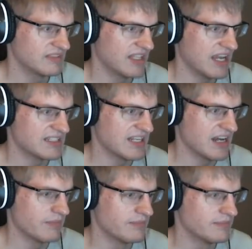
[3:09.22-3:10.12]
God
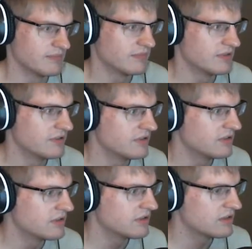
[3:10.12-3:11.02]
damn.
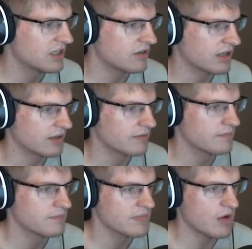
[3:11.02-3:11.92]
Okay.
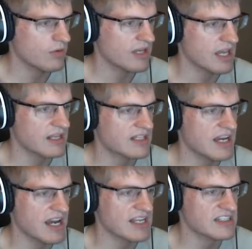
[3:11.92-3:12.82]
No, hey,
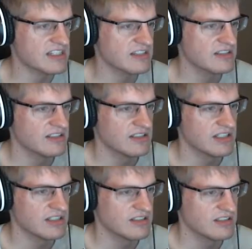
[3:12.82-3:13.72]
guys!
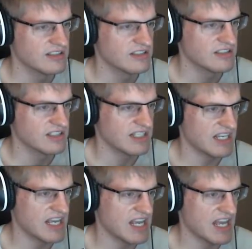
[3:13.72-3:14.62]

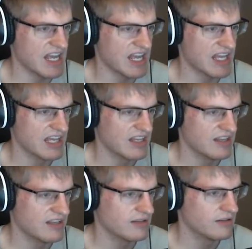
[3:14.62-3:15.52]
Yeah.
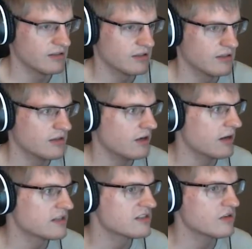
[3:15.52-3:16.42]

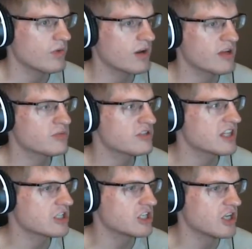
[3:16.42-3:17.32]
Alright, so where am I supposed
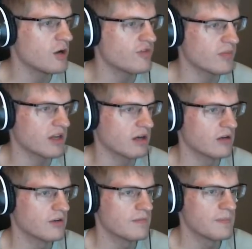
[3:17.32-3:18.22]
to actually go from here?
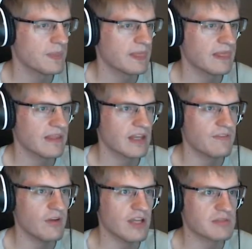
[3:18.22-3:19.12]
I
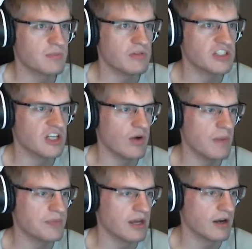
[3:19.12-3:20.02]
feel like I'm supposed to go
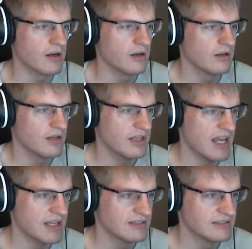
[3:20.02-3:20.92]
up there. Yeah.